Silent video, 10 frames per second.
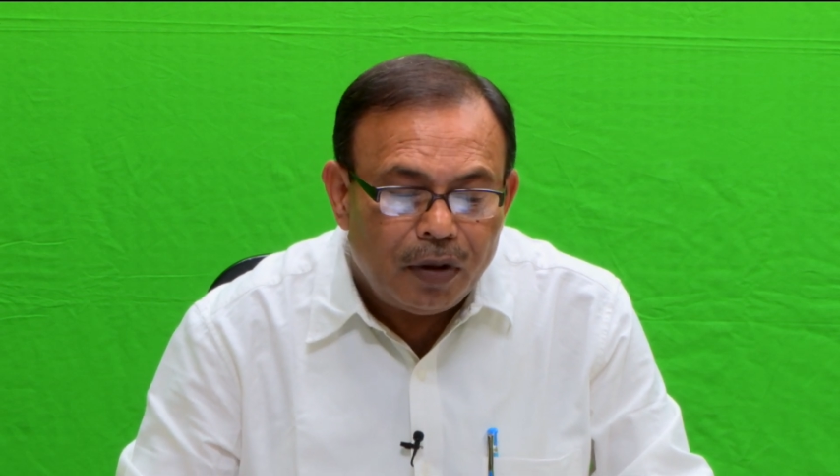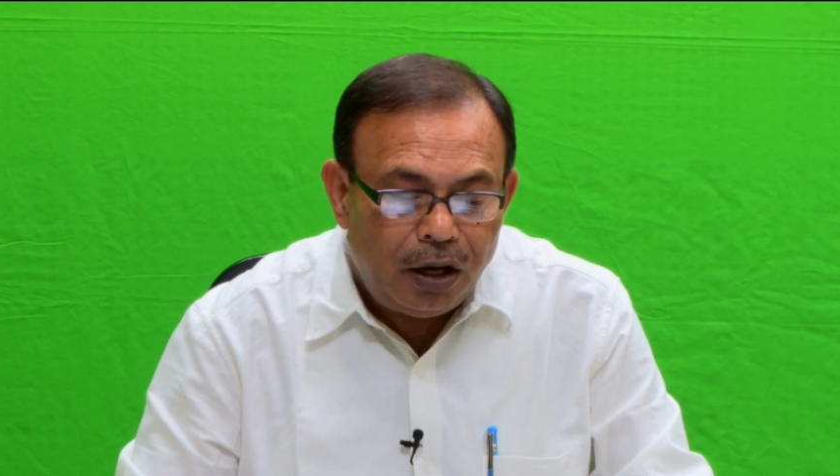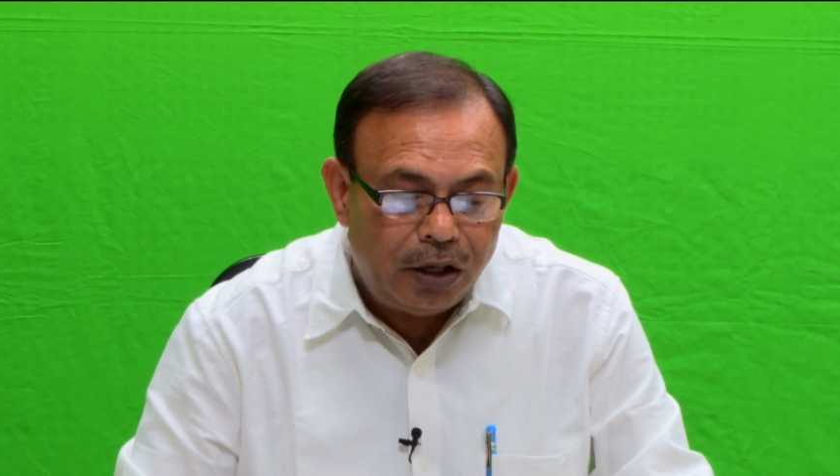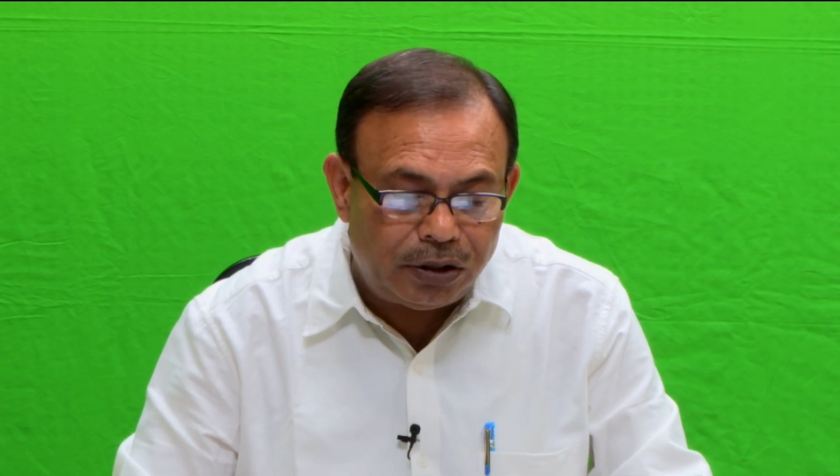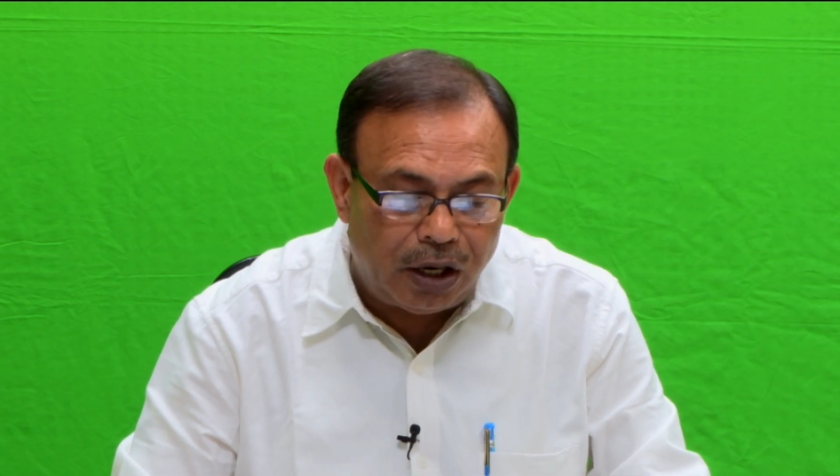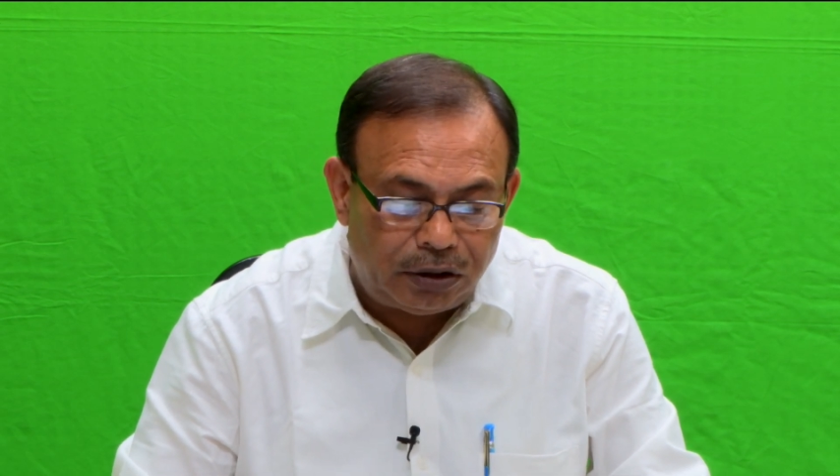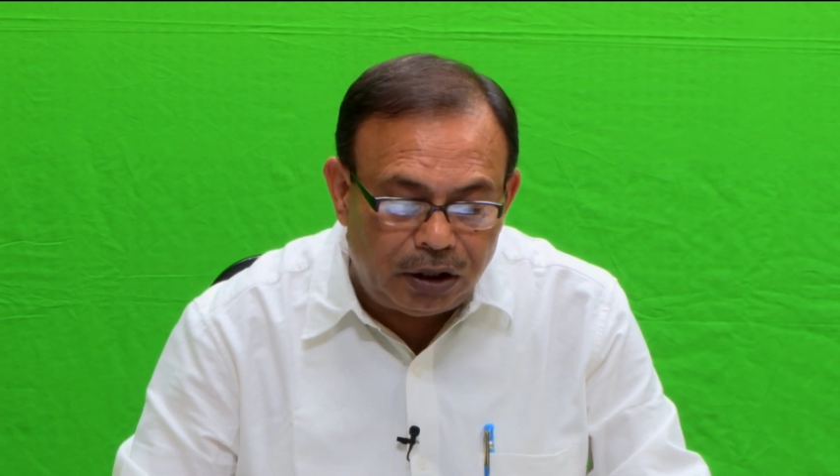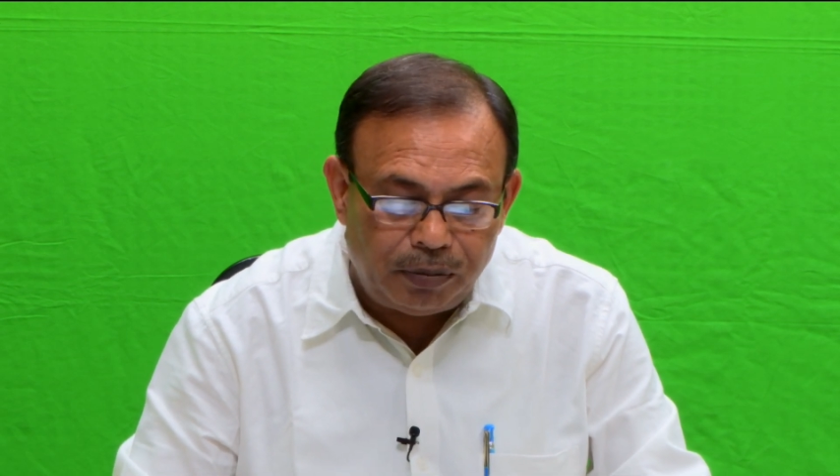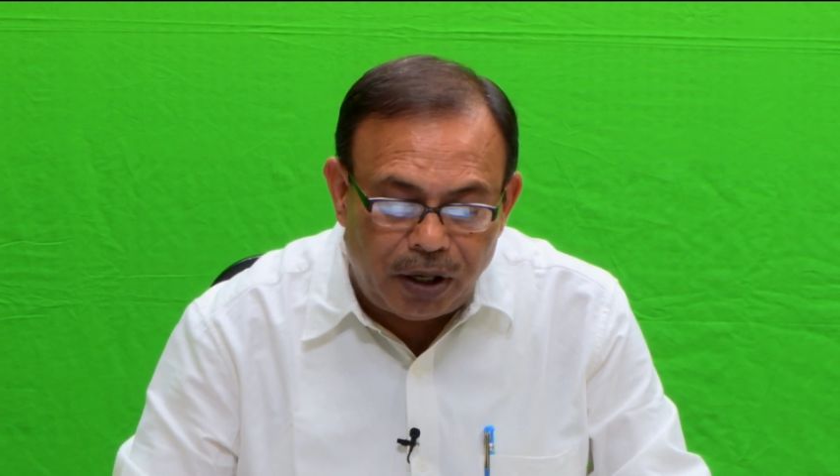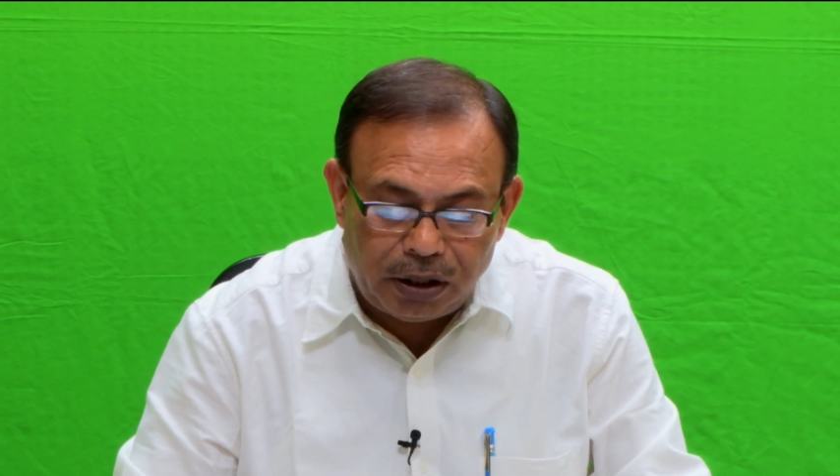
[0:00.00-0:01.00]
is
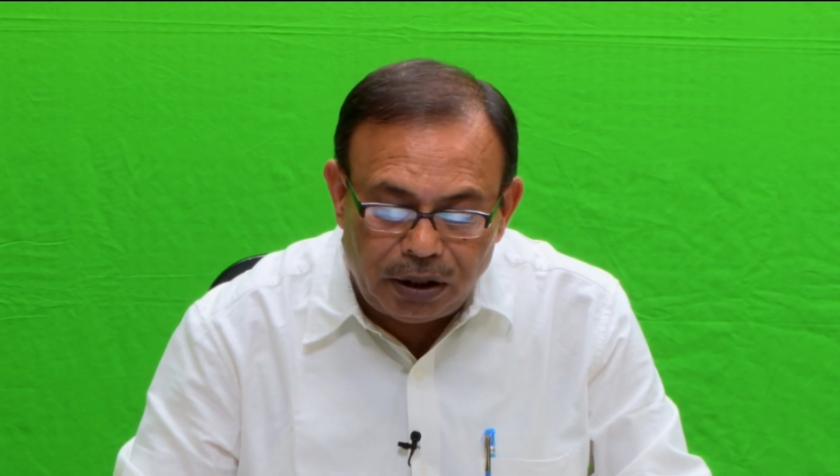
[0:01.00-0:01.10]
nothing but